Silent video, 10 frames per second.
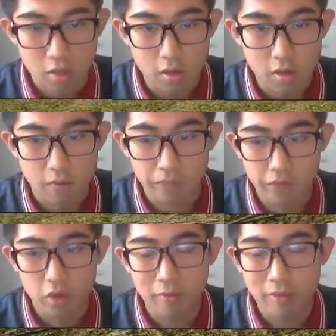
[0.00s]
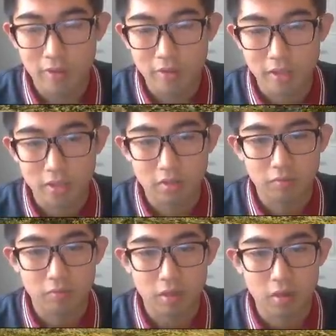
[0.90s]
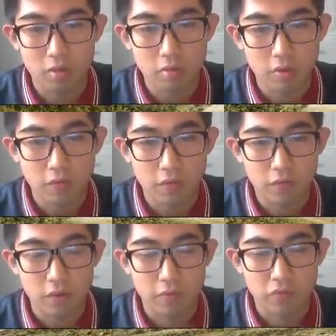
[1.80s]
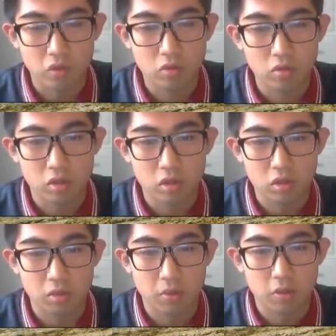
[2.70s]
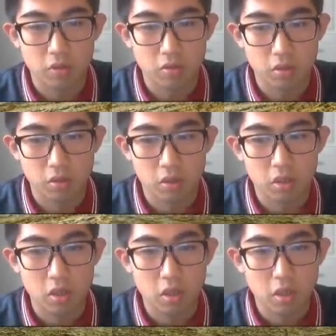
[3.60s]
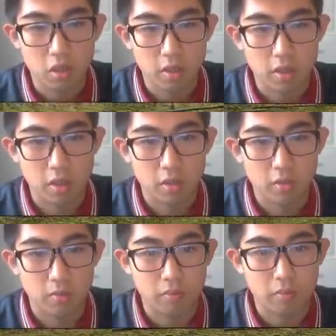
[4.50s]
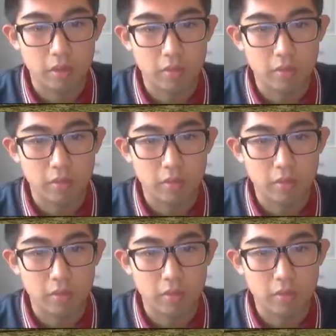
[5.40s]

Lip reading: comment in the section below if you do spot or not, and whether